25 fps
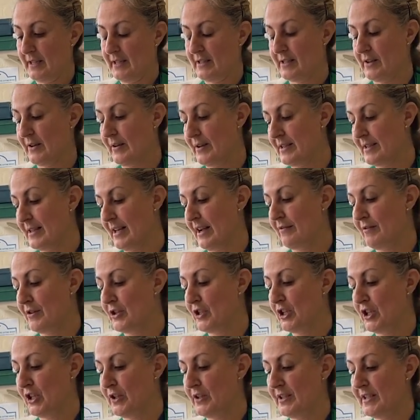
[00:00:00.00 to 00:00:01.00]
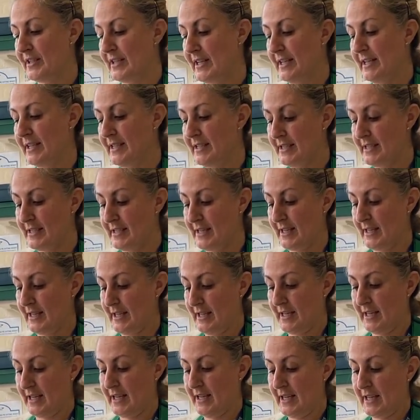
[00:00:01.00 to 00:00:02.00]
So as that reduces,
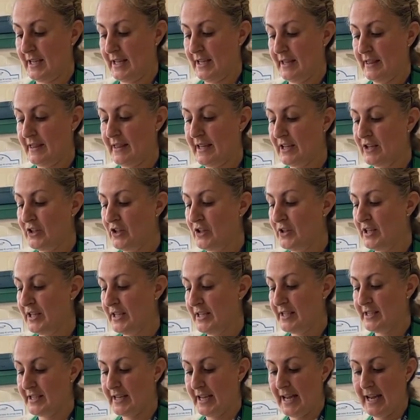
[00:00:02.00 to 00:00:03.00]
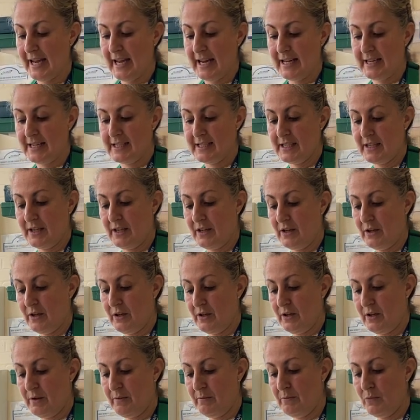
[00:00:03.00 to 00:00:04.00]
then you need to add
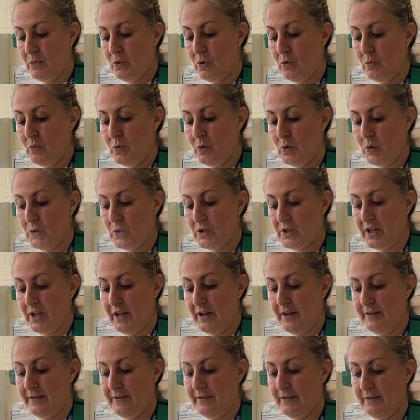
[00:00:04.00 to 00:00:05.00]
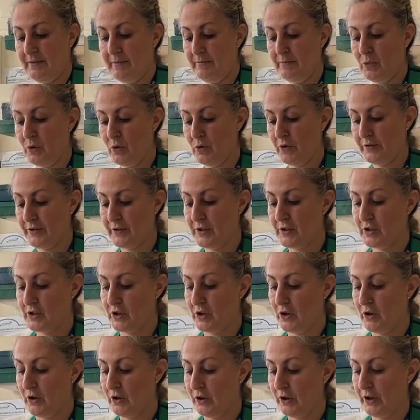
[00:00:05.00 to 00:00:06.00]
more water, more of the
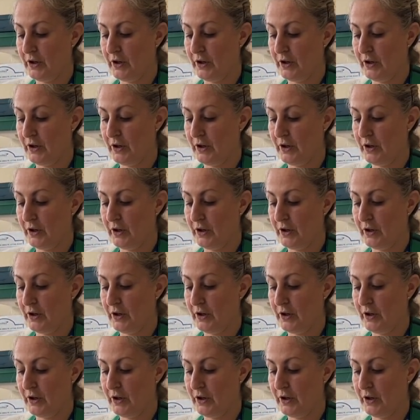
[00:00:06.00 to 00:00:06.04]
stock.